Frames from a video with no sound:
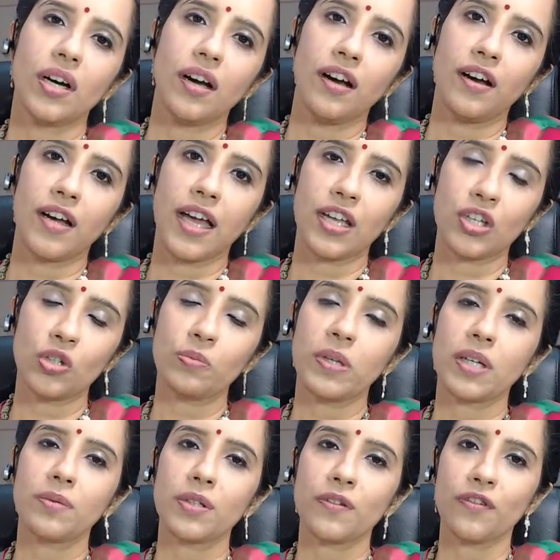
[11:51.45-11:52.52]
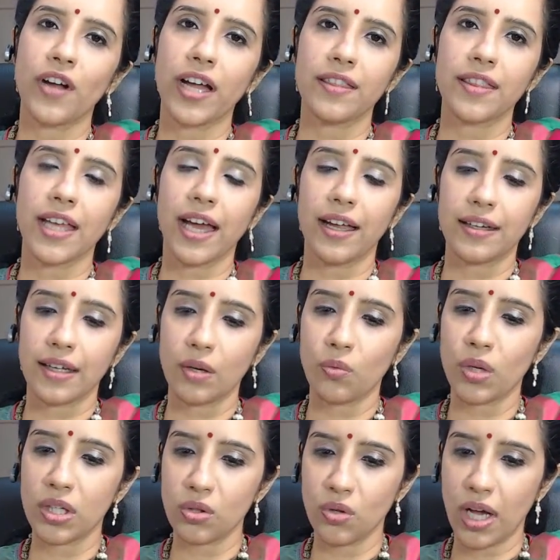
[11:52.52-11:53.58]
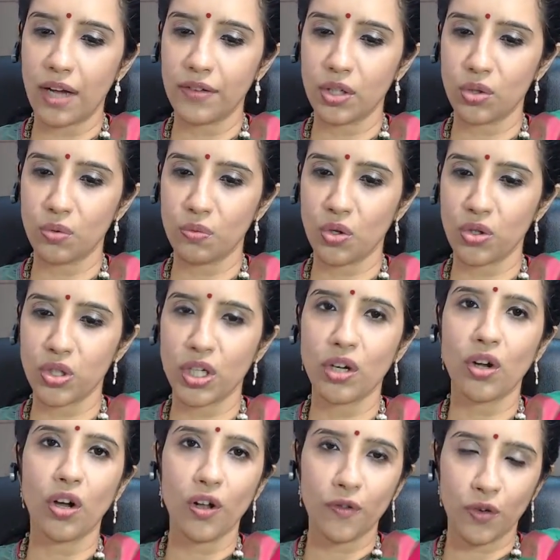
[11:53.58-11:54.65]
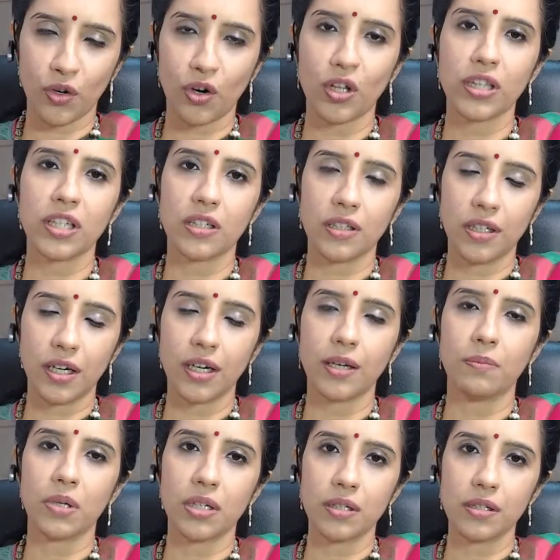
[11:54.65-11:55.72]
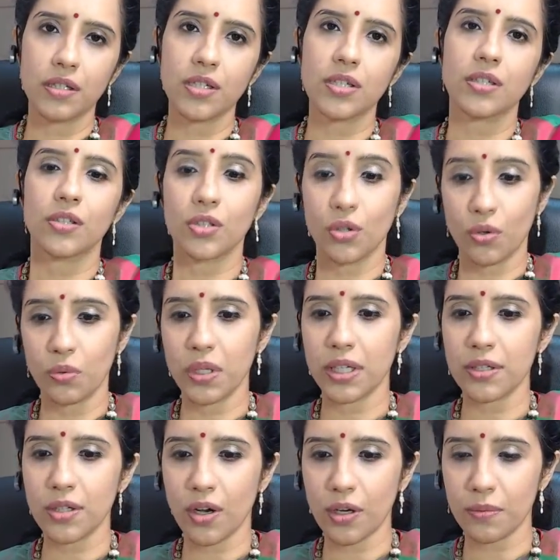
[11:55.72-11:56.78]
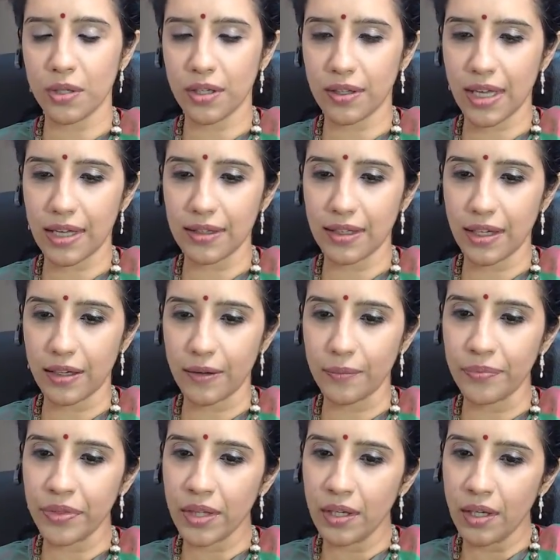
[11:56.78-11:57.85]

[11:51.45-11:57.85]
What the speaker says: And you'll be able to find that. And we do have a group coaching call for all the early birders, so we can talk about that then.